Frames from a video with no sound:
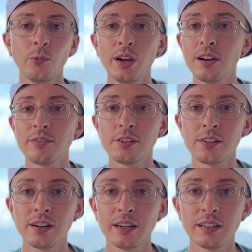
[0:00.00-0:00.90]

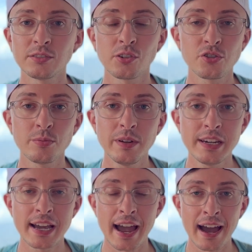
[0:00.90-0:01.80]
whatever social
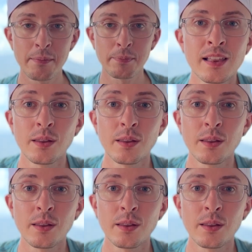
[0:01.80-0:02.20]
media app.